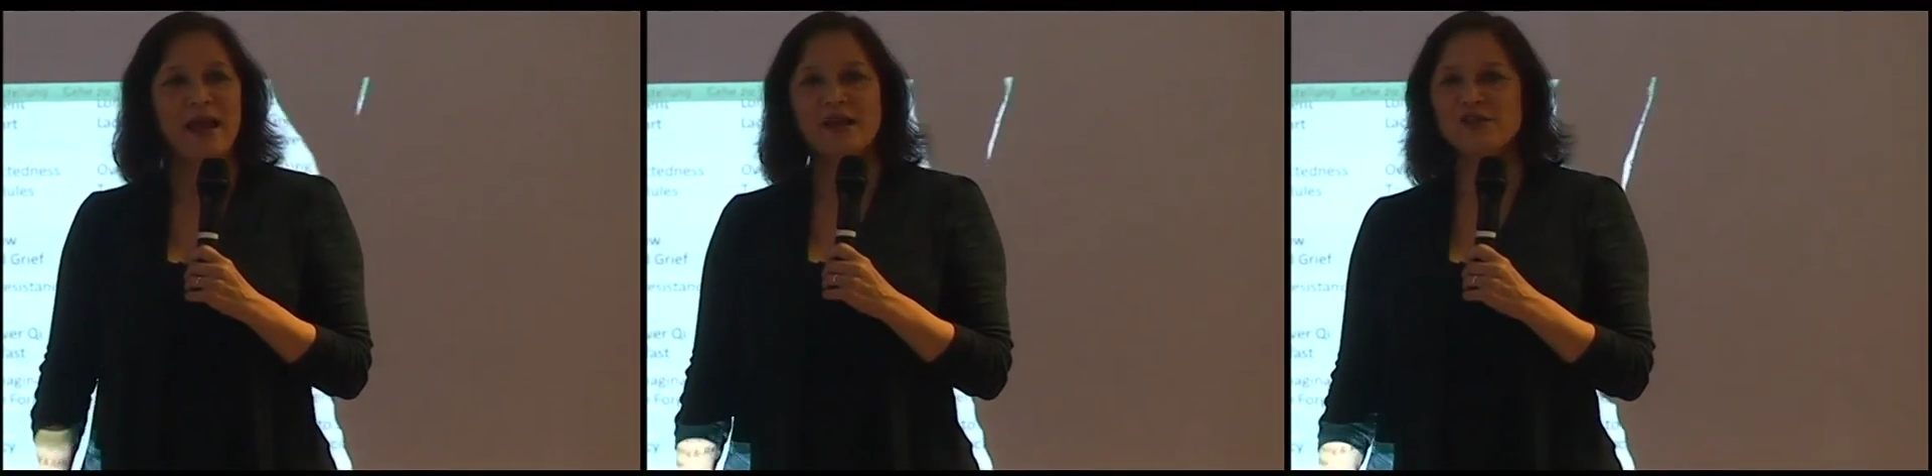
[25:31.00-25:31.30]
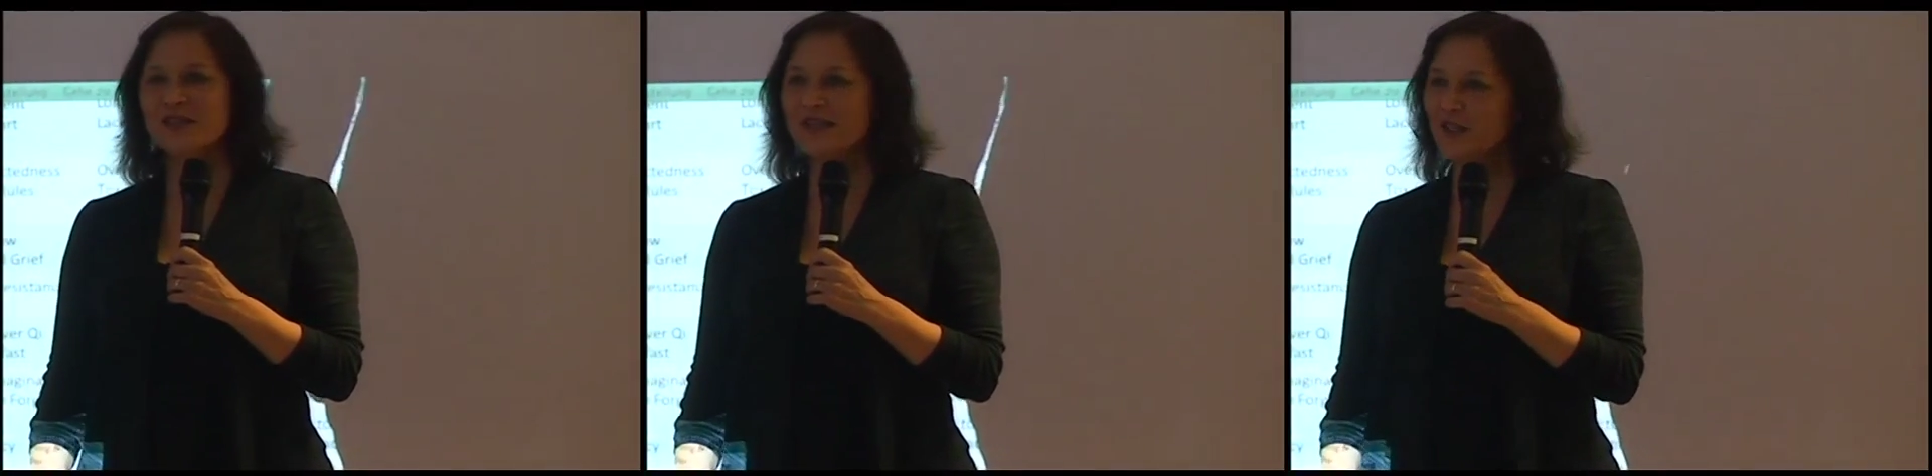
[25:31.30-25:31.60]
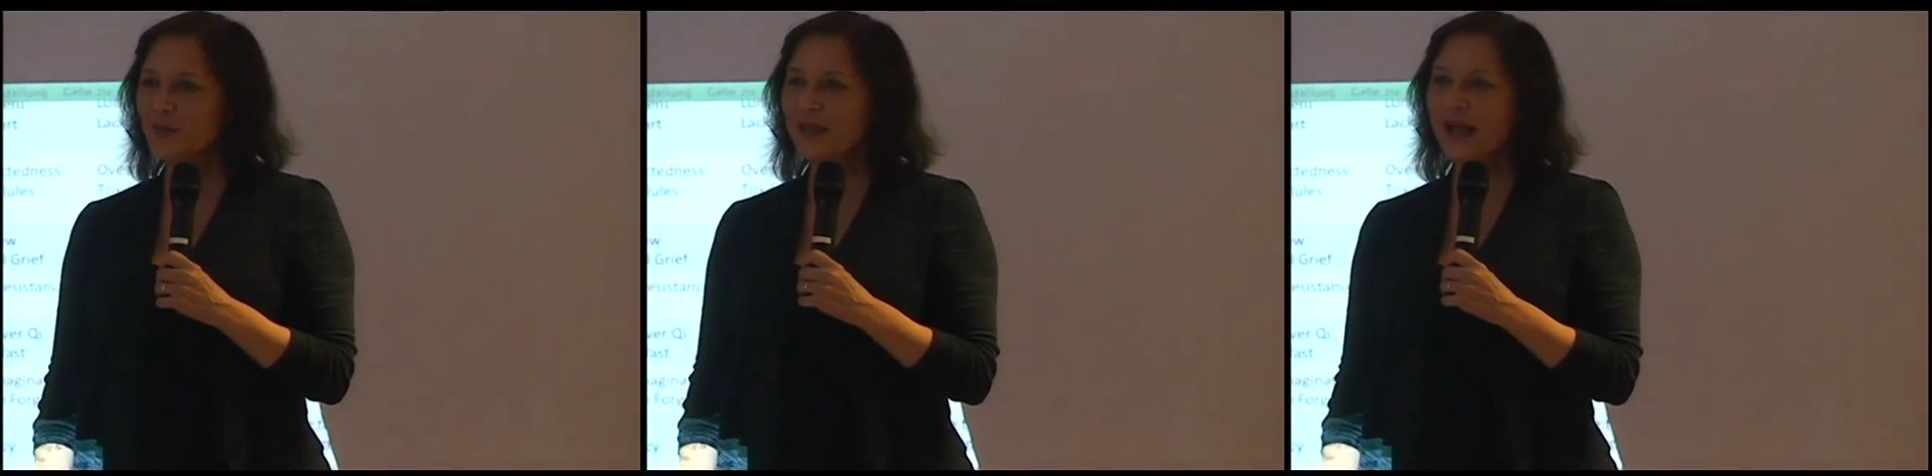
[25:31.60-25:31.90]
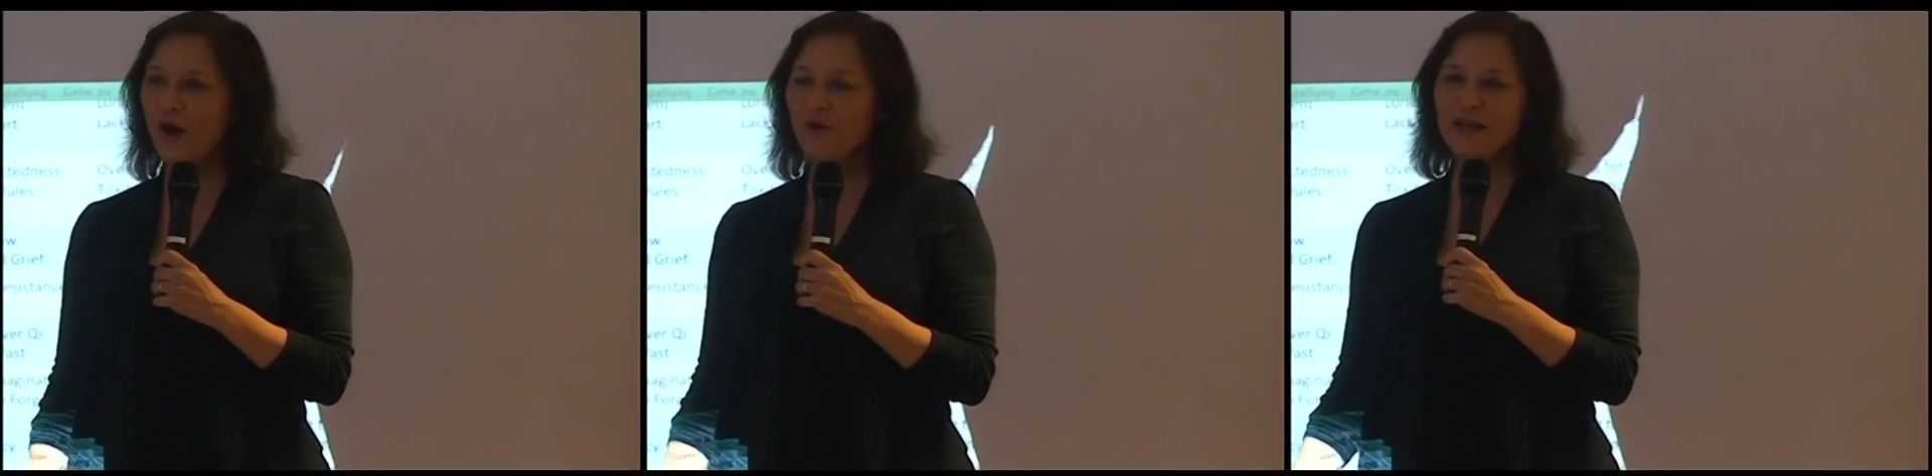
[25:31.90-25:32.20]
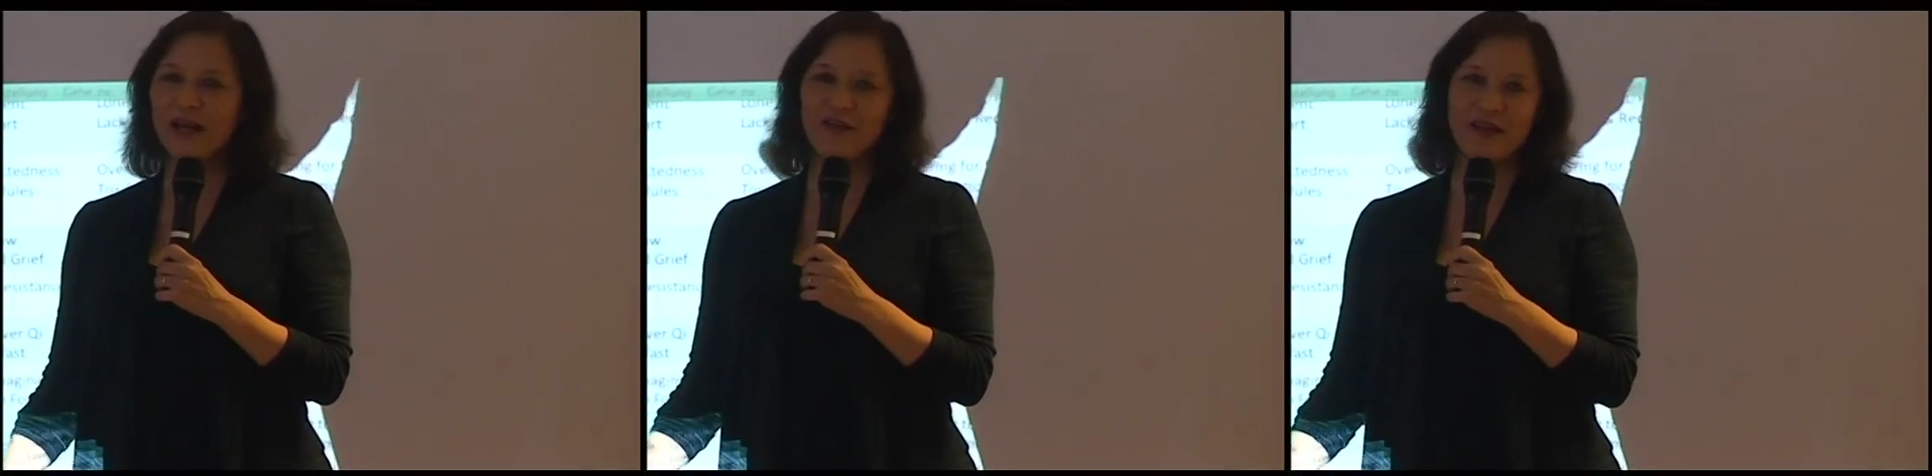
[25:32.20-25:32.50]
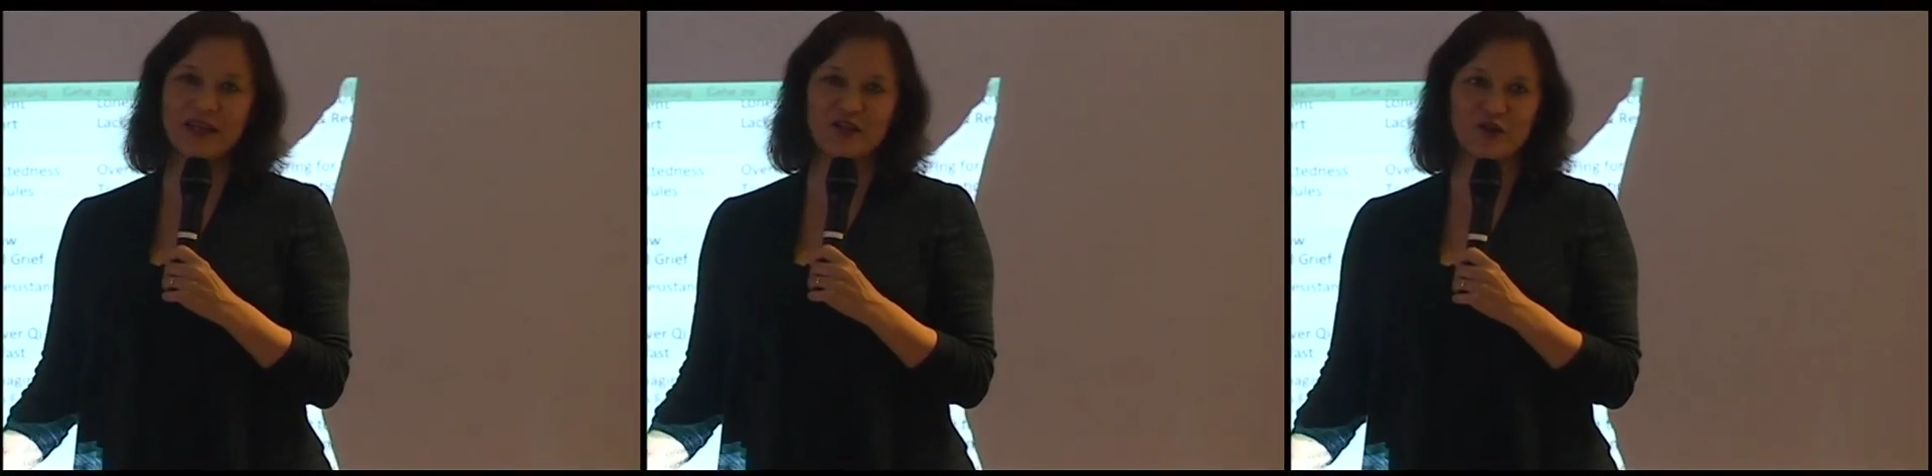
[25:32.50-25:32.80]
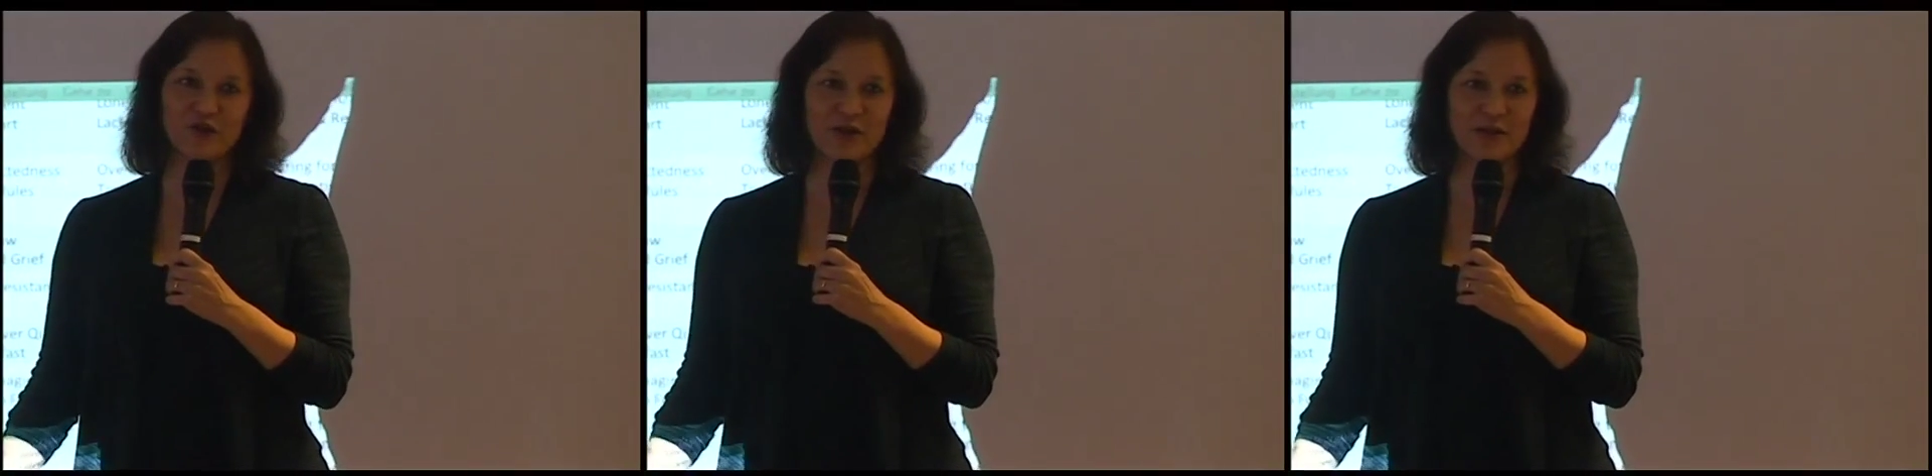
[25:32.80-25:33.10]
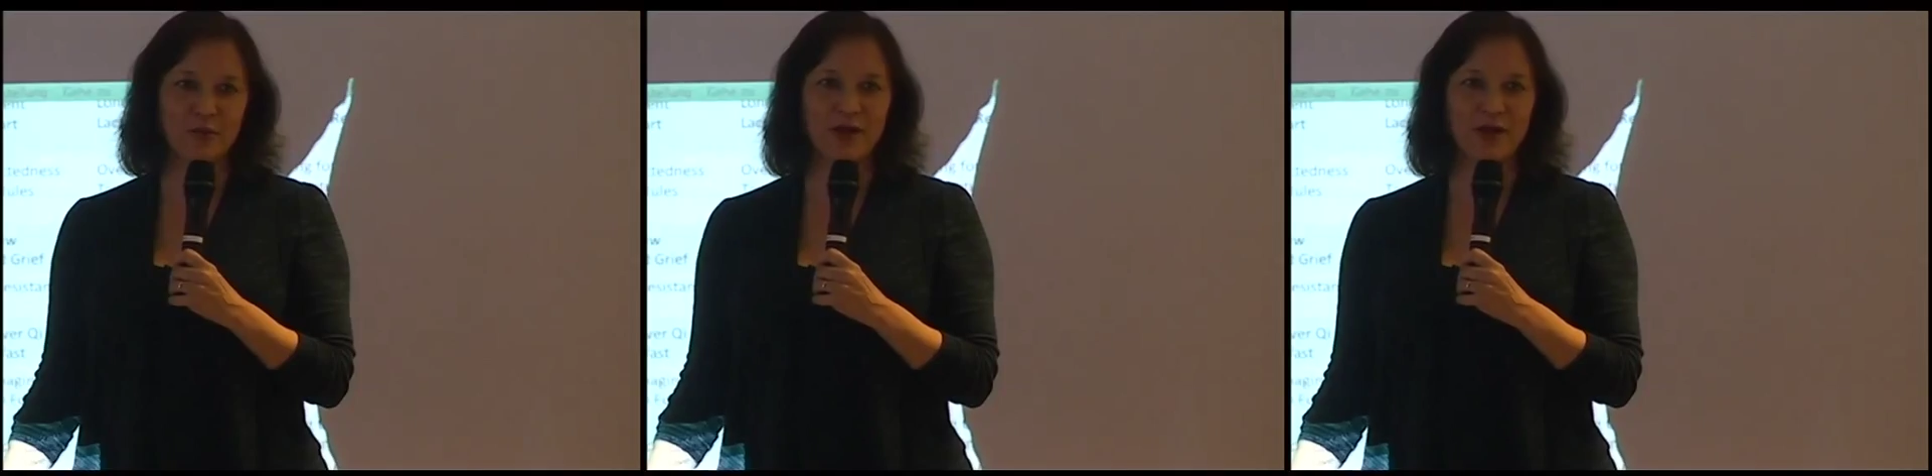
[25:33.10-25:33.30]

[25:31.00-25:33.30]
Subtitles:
And she said to me, how can I think it's good